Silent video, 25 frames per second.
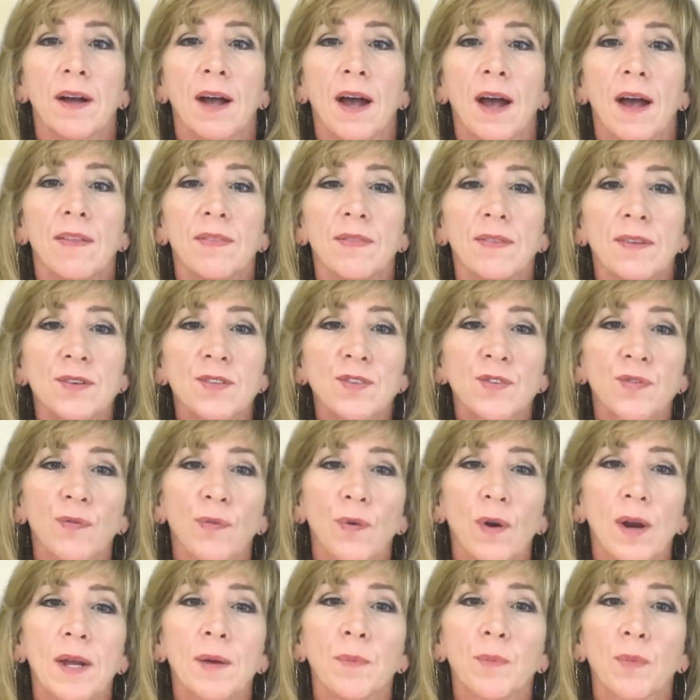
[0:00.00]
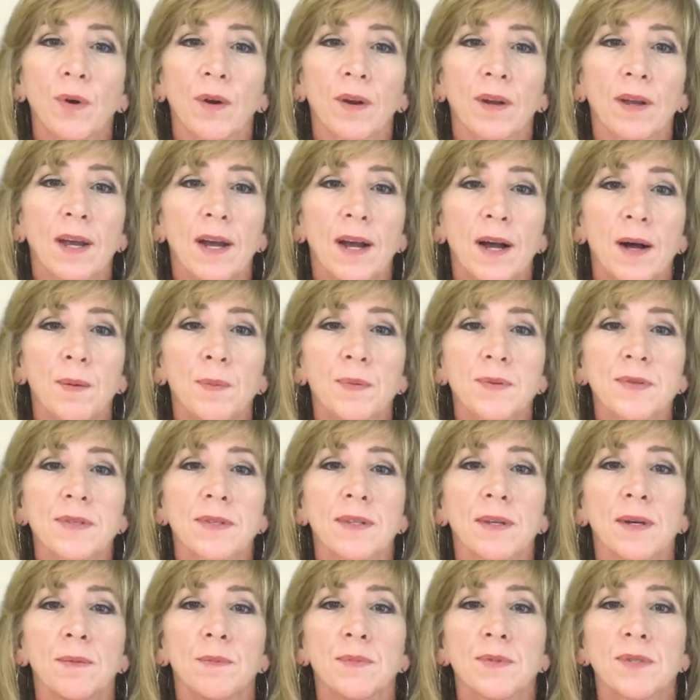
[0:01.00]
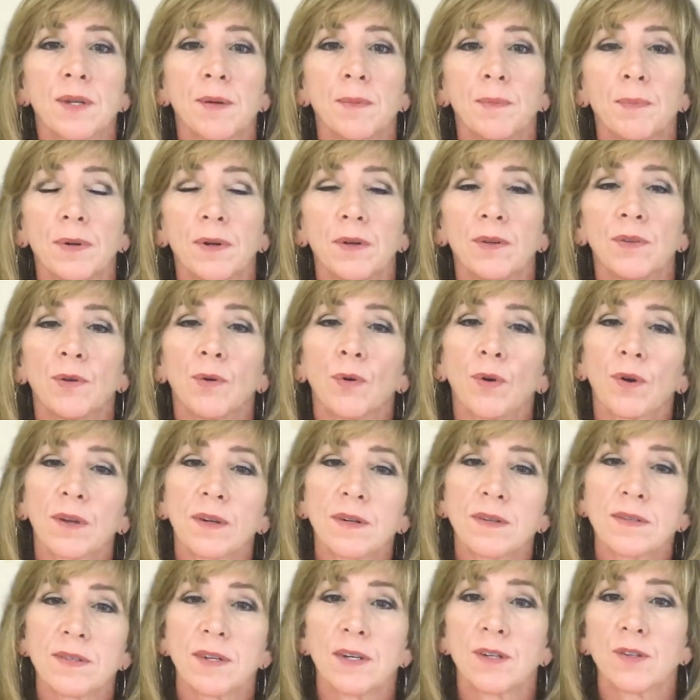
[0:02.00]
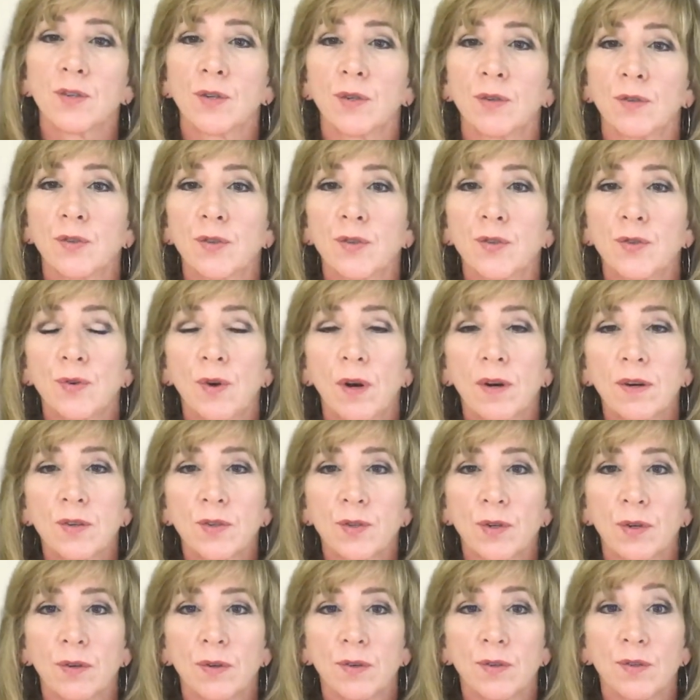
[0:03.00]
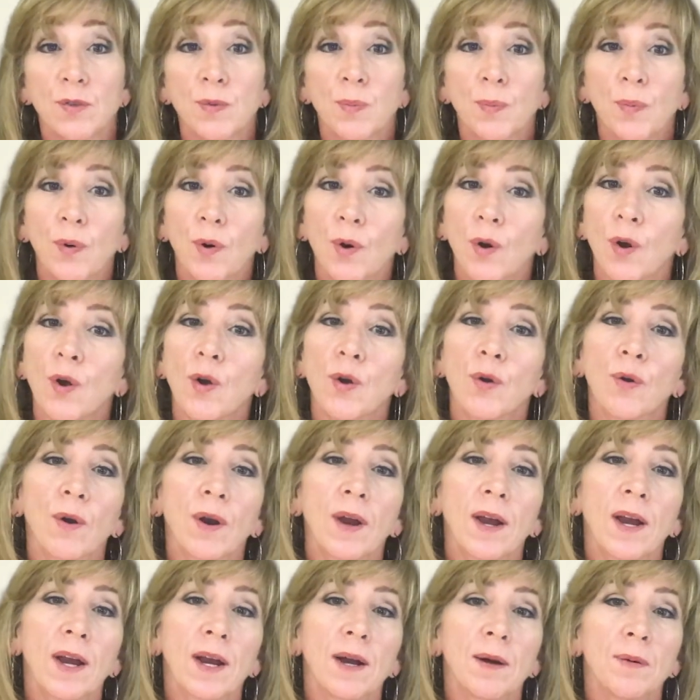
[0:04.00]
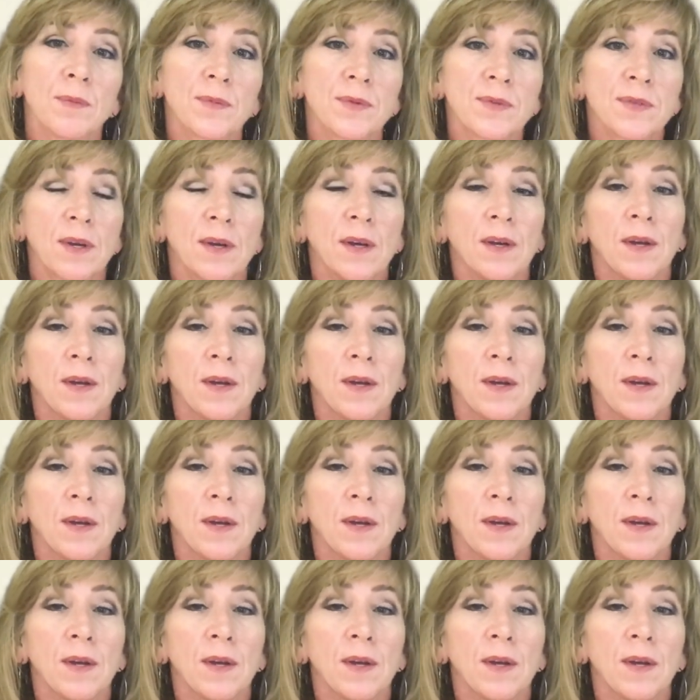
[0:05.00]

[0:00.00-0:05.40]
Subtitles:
And this framework helps them to build the organizational structures, programs,